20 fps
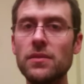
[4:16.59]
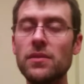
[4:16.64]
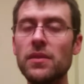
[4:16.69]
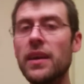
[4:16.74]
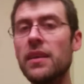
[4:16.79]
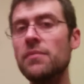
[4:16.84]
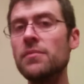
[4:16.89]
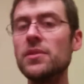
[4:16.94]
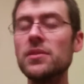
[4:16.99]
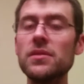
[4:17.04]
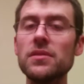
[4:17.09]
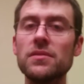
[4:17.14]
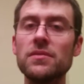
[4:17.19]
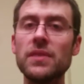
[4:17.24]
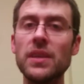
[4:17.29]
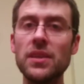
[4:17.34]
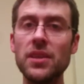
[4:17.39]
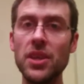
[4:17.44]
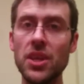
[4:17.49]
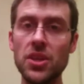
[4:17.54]
thermal
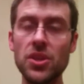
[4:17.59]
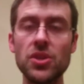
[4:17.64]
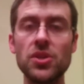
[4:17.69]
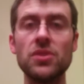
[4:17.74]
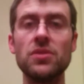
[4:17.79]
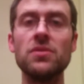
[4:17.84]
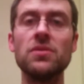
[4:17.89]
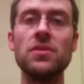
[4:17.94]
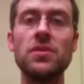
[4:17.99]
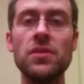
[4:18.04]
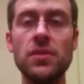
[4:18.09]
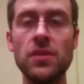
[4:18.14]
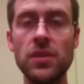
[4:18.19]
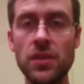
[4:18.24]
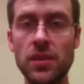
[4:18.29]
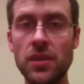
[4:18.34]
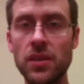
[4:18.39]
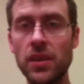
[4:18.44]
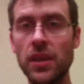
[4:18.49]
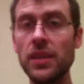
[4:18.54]
radiation
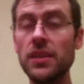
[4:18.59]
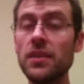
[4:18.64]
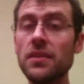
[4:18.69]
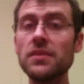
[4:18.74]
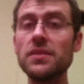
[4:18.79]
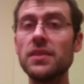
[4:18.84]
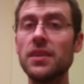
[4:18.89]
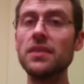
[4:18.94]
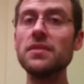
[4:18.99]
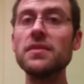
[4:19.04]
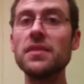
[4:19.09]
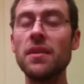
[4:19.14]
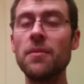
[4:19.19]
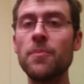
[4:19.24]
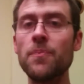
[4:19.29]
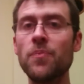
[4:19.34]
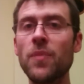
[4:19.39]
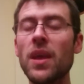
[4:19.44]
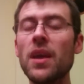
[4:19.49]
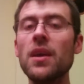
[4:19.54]
heating
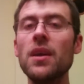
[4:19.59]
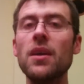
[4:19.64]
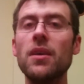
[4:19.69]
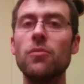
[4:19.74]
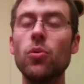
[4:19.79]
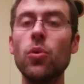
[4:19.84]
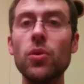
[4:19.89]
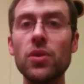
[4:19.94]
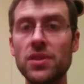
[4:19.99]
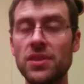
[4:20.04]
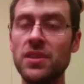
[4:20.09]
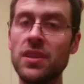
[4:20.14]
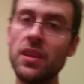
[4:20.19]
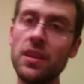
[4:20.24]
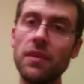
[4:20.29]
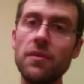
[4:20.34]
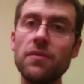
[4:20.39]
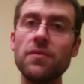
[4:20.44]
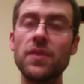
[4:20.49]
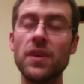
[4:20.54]
system works in
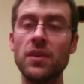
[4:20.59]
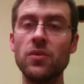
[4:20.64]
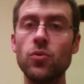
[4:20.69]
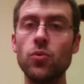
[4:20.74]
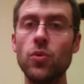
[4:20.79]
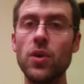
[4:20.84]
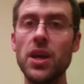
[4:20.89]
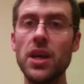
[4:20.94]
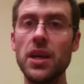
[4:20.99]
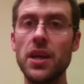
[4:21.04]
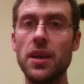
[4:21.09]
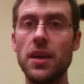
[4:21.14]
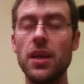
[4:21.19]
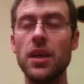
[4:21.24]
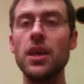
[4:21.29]
a different way.